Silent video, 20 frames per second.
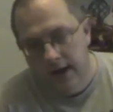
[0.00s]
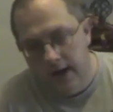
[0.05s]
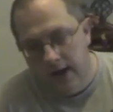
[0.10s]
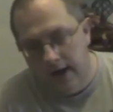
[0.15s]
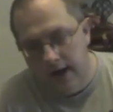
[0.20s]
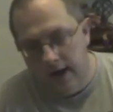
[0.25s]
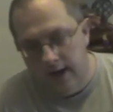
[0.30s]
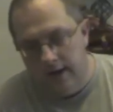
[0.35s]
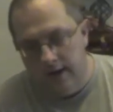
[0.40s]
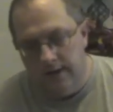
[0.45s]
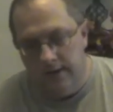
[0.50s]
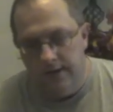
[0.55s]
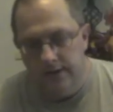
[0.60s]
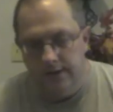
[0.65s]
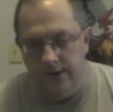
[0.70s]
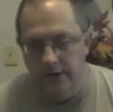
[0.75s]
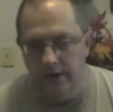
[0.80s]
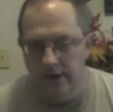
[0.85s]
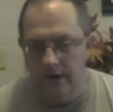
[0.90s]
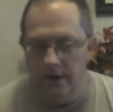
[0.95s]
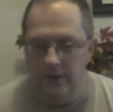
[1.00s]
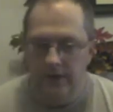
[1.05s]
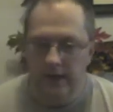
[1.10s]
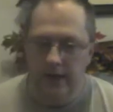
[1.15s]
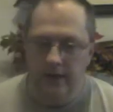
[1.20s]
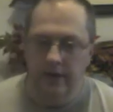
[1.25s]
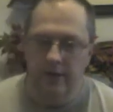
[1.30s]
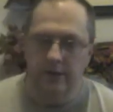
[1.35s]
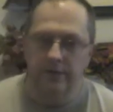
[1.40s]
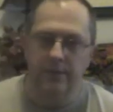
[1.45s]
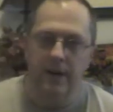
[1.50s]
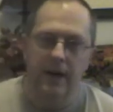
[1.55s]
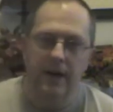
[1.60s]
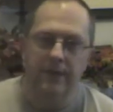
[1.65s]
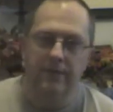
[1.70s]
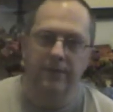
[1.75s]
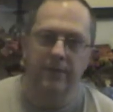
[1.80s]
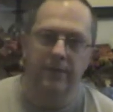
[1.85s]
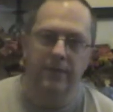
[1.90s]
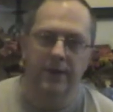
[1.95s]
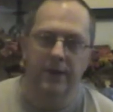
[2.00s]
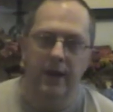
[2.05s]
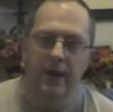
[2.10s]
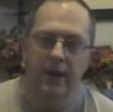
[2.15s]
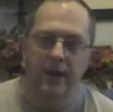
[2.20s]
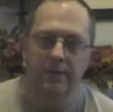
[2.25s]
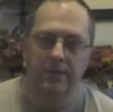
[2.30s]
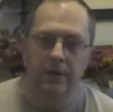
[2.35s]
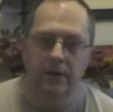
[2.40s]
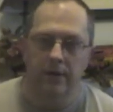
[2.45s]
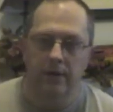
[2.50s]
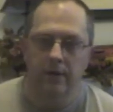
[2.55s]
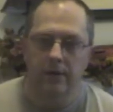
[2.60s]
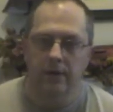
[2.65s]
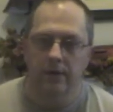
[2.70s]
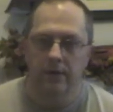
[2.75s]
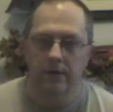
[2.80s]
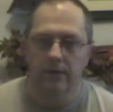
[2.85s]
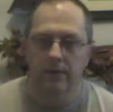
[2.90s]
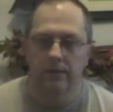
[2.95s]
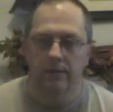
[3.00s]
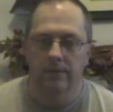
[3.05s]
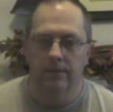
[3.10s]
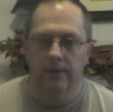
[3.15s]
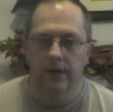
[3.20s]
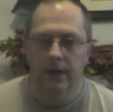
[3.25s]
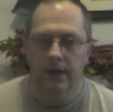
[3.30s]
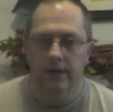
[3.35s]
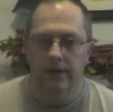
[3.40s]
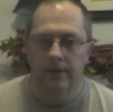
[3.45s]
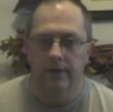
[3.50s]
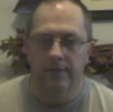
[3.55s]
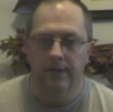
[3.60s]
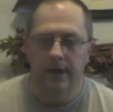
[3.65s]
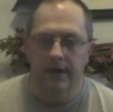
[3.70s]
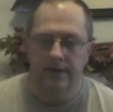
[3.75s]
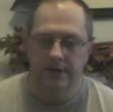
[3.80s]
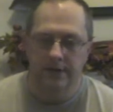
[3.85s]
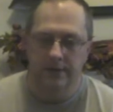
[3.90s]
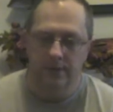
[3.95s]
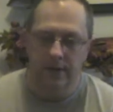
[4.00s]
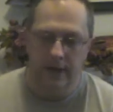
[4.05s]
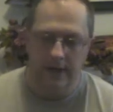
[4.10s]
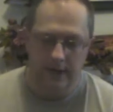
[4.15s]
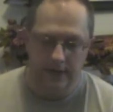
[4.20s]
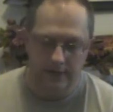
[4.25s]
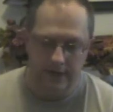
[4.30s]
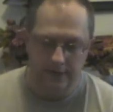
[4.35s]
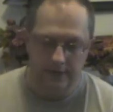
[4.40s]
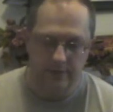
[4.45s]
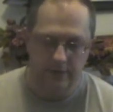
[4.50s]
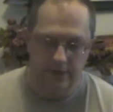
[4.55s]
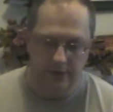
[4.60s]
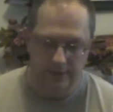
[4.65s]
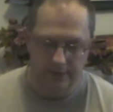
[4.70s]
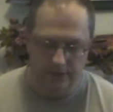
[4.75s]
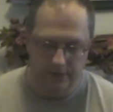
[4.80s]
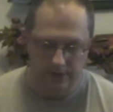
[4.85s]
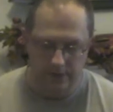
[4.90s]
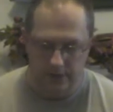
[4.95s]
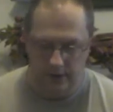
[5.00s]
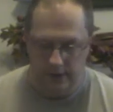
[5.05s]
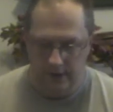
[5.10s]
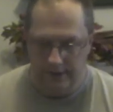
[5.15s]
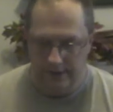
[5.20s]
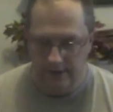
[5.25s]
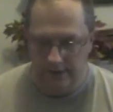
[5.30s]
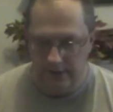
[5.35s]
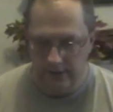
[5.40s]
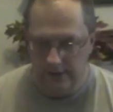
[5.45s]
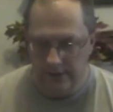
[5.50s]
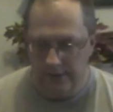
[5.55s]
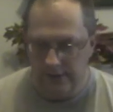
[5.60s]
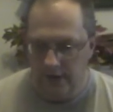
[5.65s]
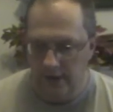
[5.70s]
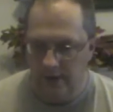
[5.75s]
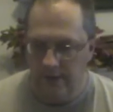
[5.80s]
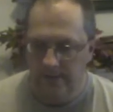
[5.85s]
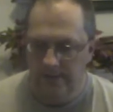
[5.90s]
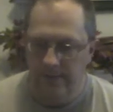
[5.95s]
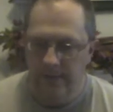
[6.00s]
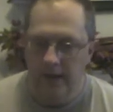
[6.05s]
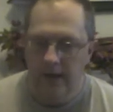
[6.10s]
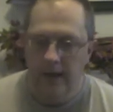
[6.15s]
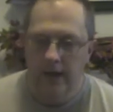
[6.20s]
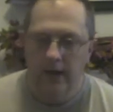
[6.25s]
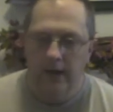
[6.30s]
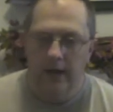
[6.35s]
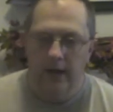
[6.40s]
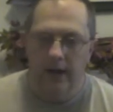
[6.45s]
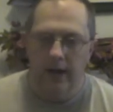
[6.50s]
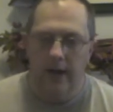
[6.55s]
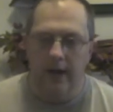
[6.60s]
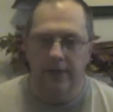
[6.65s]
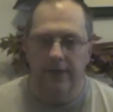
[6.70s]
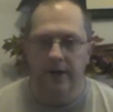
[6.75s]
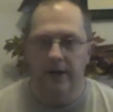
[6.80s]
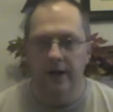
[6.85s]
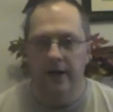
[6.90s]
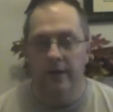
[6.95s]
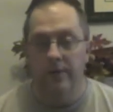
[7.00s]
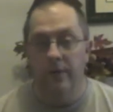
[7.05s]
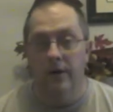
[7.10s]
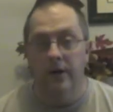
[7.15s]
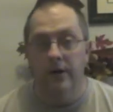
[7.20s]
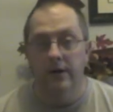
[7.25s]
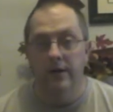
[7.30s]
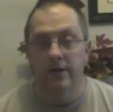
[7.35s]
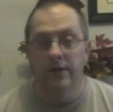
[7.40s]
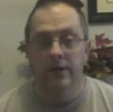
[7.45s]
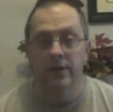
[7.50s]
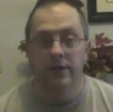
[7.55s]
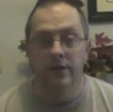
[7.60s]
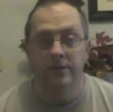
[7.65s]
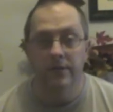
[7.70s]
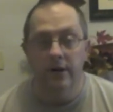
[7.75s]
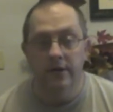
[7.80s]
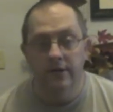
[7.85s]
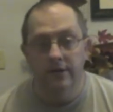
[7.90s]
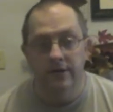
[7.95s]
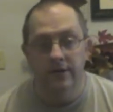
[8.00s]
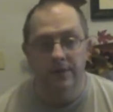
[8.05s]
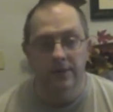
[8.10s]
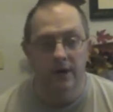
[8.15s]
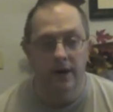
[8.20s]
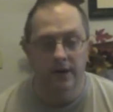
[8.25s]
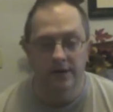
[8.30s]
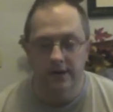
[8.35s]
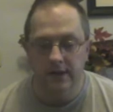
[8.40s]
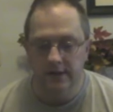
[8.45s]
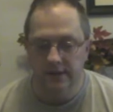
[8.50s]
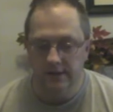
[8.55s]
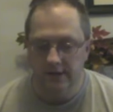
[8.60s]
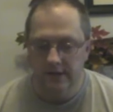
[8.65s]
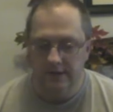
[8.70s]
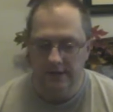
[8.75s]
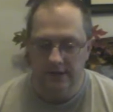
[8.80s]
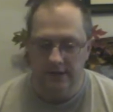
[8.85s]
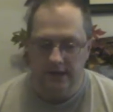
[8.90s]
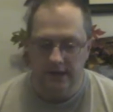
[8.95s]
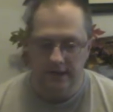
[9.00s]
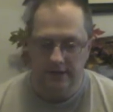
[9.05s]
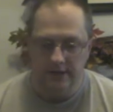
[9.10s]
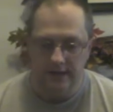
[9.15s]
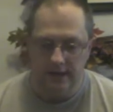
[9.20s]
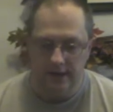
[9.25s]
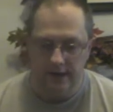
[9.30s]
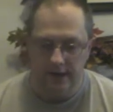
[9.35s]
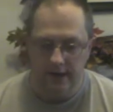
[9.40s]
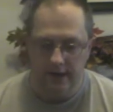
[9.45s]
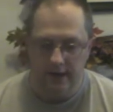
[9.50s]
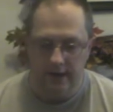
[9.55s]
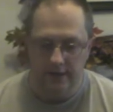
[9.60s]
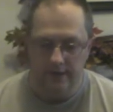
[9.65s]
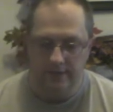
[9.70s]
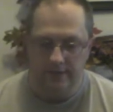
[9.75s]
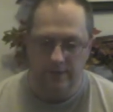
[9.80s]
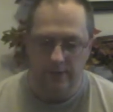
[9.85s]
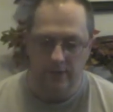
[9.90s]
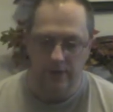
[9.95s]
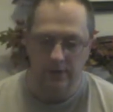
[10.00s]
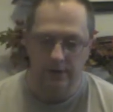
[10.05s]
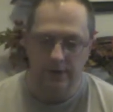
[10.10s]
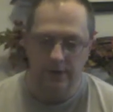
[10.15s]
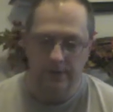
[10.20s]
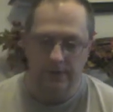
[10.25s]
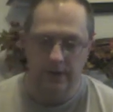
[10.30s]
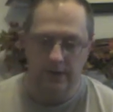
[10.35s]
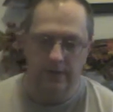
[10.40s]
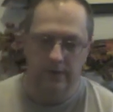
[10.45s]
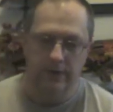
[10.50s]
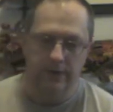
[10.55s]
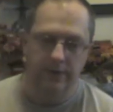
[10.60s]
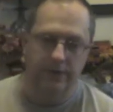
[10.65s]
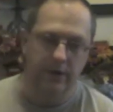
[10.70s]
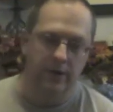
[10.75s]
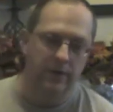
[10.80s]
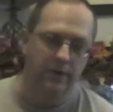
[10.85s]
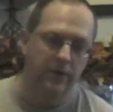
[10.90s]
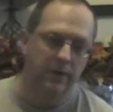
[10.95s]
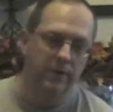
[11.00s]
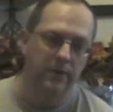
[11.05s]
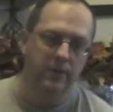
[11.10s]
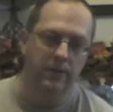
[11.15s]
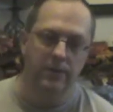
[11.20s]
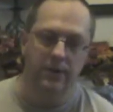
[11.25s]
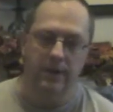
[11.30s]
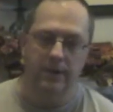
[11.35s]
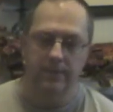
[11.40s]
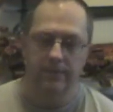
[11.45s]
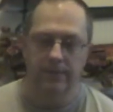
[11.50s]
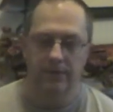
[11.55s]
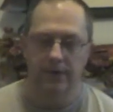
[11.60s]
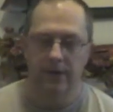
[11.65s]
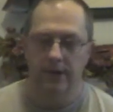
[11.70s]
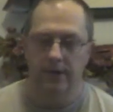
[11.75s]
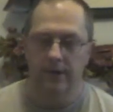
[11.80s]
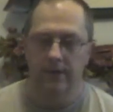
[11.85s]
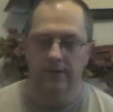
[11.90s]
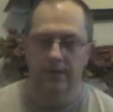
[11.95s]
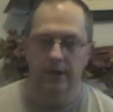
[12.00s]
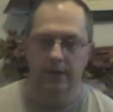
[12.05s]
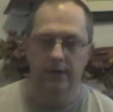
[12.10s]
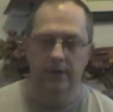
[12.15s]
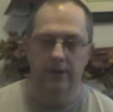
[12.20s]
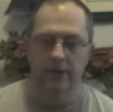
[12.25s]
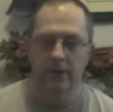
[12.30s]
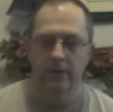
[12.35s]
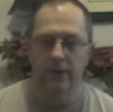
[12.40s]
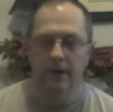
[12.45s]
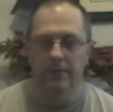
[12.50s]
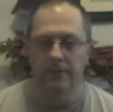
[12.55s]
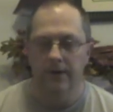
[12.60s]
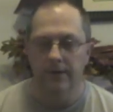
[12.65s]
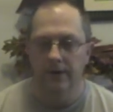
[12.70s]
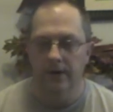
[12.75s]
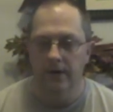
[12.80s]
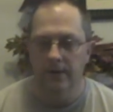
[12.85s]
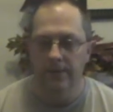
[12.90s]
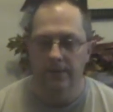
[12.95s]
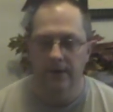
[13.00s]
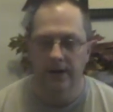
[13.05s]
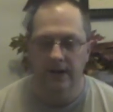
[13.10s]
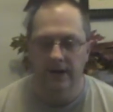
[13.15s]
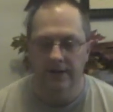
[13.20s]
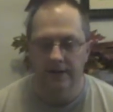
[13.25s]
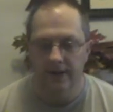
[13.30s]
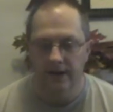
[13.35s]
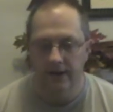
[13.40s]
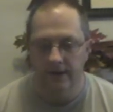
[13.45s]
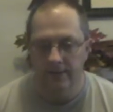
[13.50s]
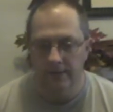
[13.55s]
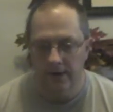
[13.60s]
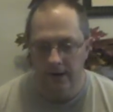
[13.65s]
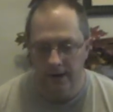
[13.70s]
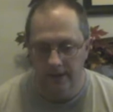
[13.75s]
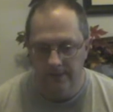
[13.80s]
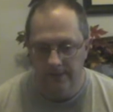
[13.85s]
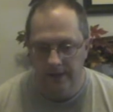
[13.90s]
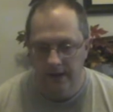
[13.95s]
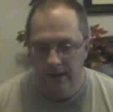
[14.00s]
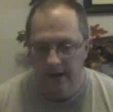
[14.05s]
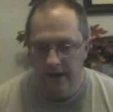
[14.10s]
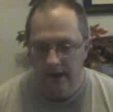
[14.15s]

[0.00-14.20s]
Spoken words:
so you go 10 years back from the time your relative passed away, and that's when you're supposed to start having yours. So I thought I'd walk you through as much of the process as I can. Of course, I'm not going to show you them sticking a big tube up my rump or anything, but